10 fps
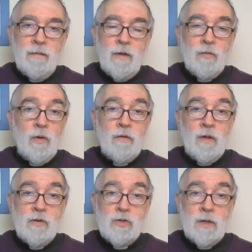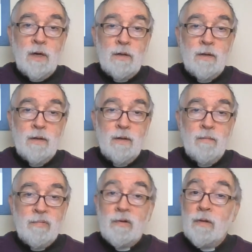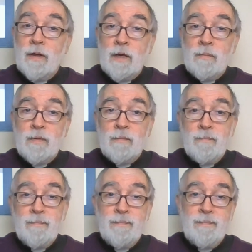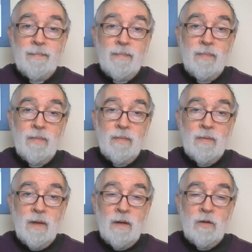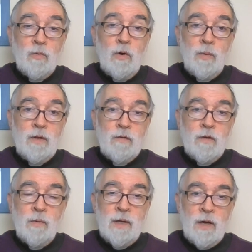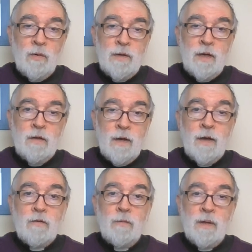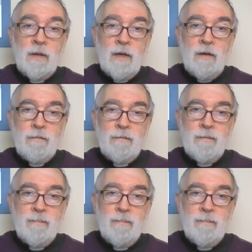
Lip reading: That's what St. Chad proclaimed, and it's what we too in our day dare to believe.